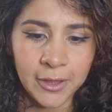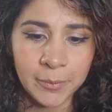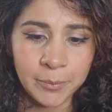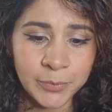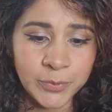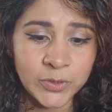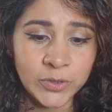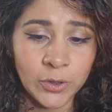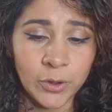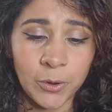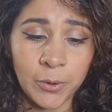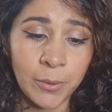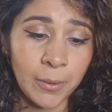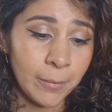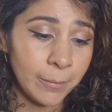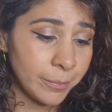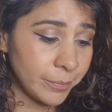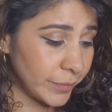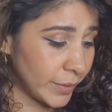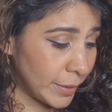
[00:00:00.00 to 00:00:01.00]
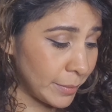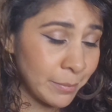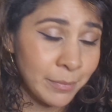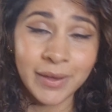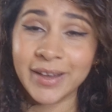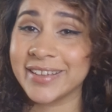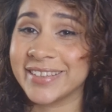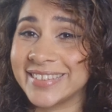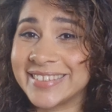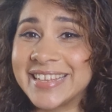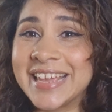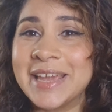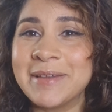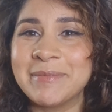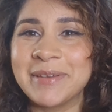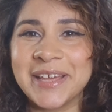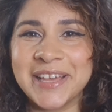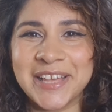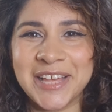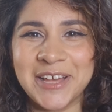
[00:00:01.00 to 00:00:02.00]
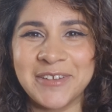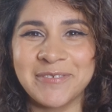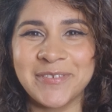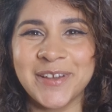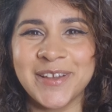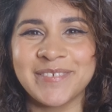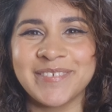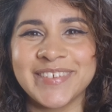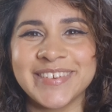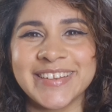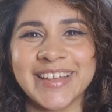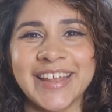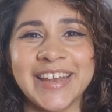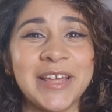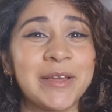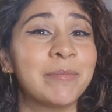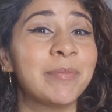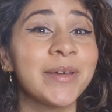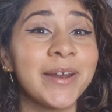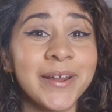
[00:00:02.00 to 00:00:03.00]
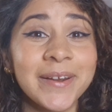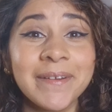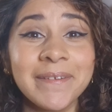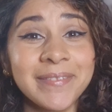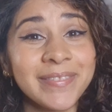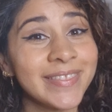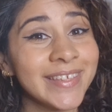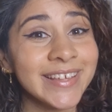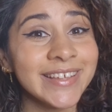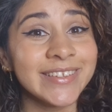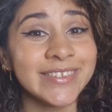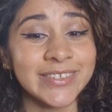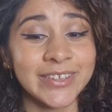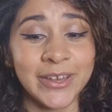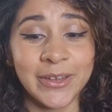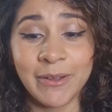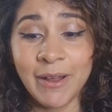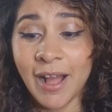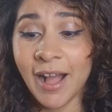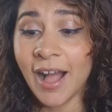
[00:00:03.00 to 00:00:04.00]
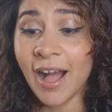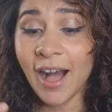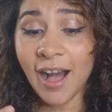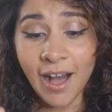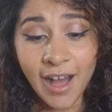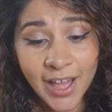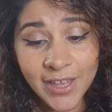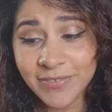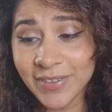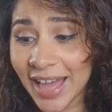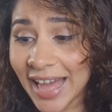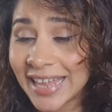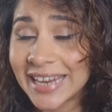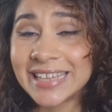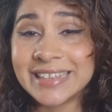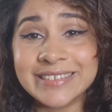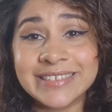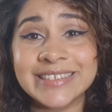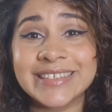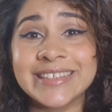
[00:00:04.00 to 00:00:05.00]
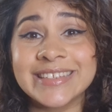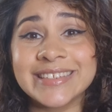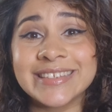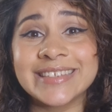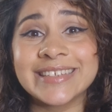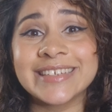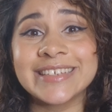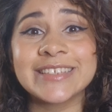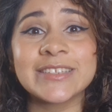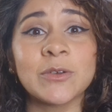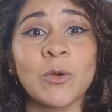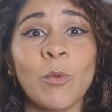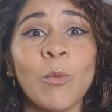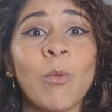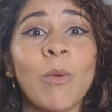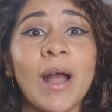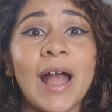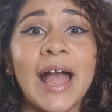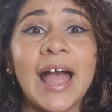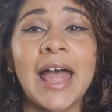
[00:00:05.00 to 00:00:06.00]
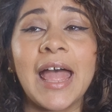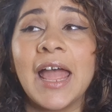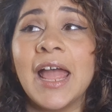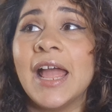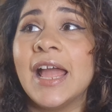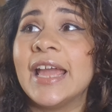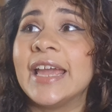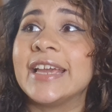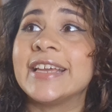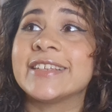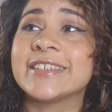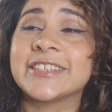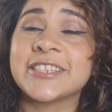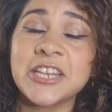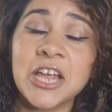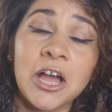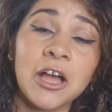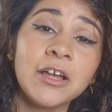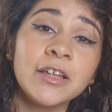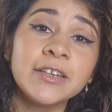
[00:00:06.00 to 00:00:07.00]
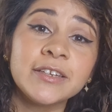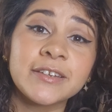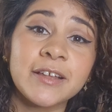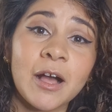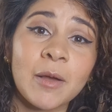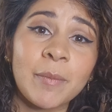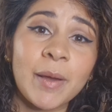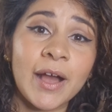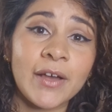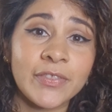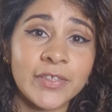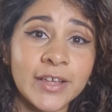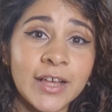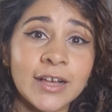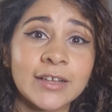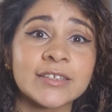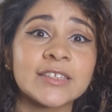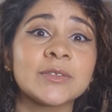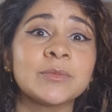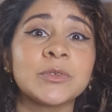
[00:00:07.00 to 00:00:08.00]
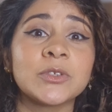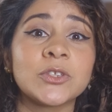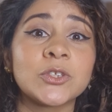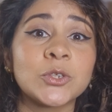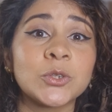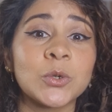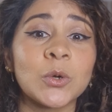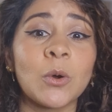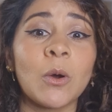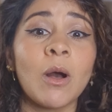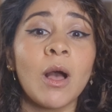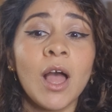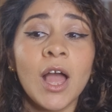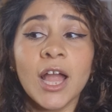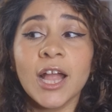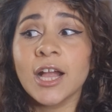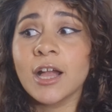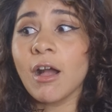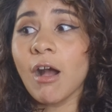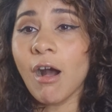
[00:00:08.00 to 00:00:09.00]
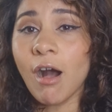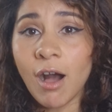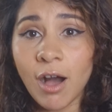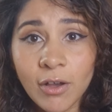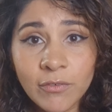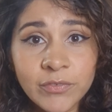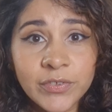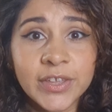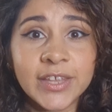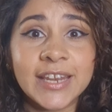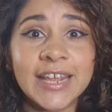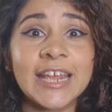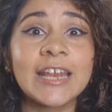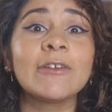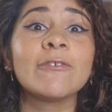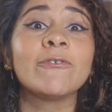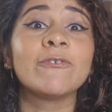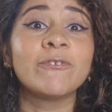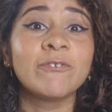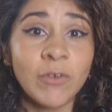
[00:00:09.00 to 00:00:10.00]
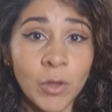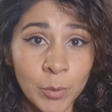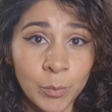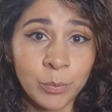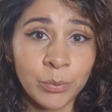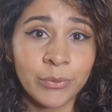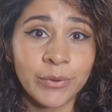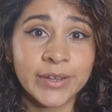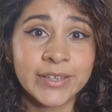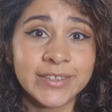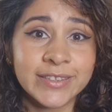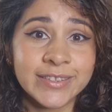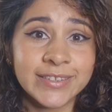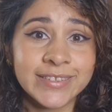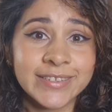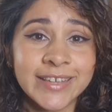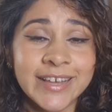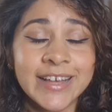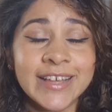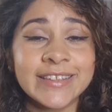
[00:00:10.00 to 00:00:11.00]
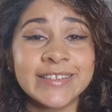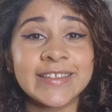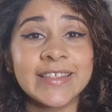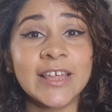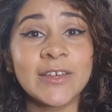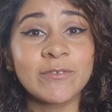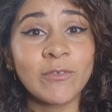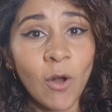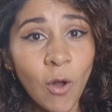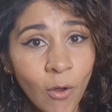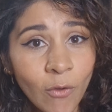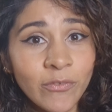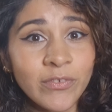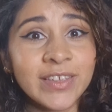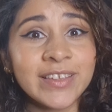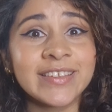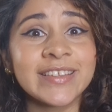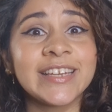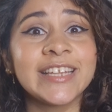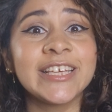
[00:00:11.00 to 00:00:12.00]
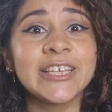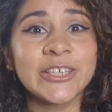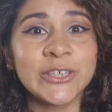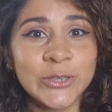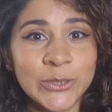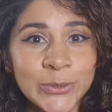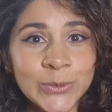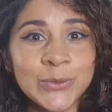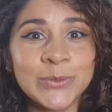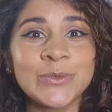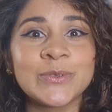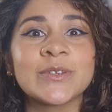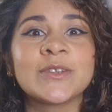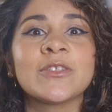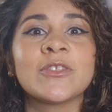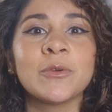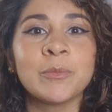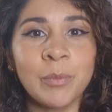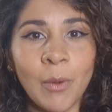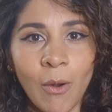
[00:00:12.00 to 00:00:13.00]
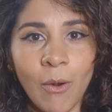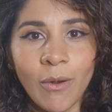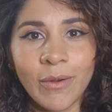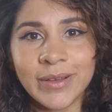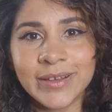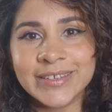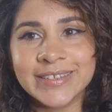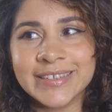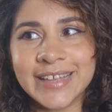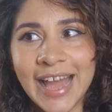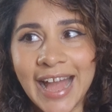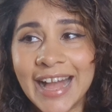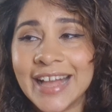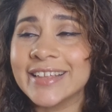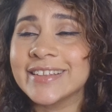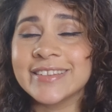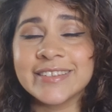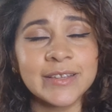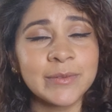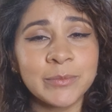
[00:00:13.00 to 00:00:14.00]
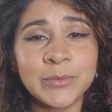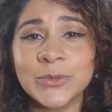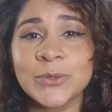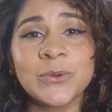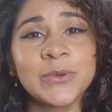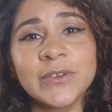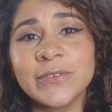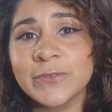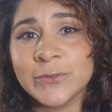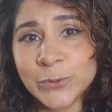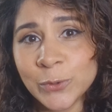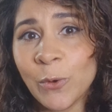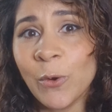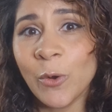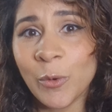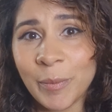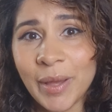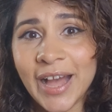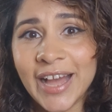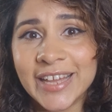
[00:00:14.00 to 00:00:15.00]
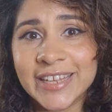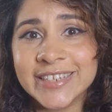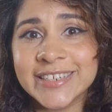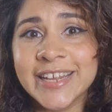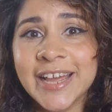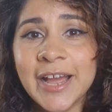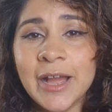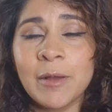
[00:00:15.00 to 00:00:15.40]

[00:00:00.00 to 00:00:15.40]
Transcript: So it might seem like I've overdone it, but I don't think so. I've had instances where it's turned up at the customer's door covered in footprints. So they've obviously used the box as some sort of doormat.